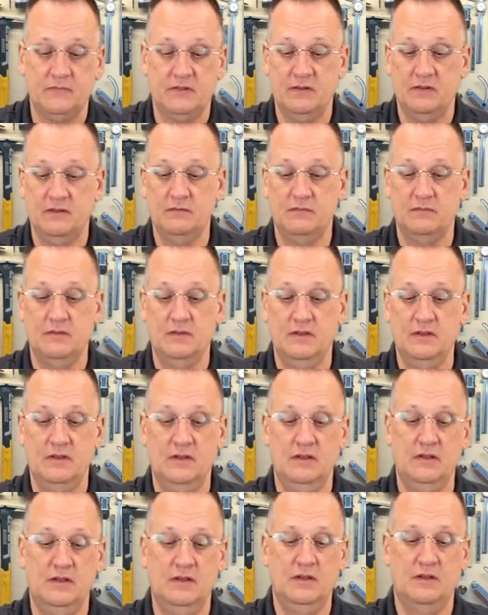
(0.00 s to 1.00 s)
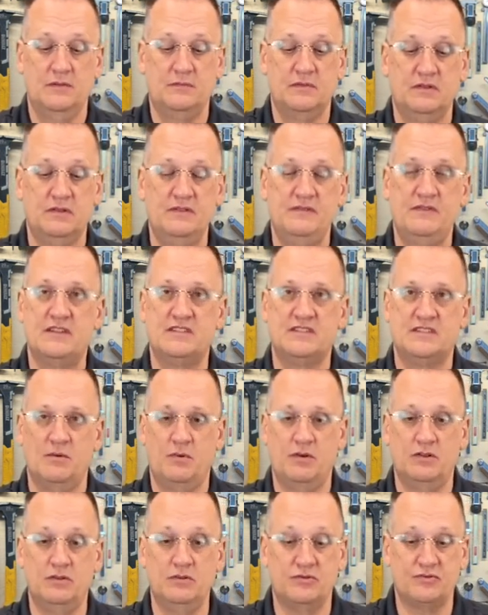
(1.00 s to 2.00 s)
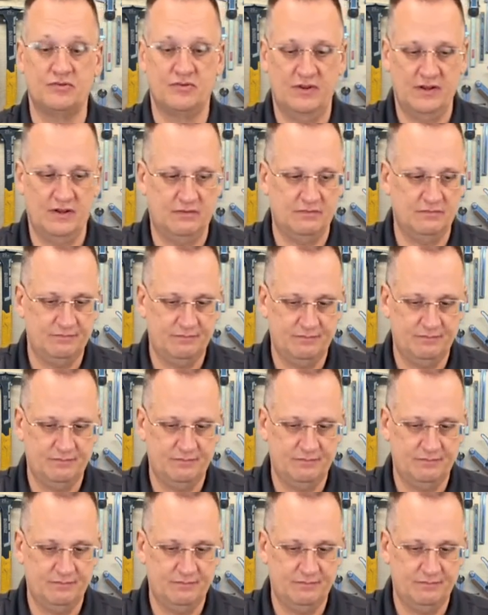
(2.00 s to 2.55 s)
Okay, we'll leave that somewhat loose for now.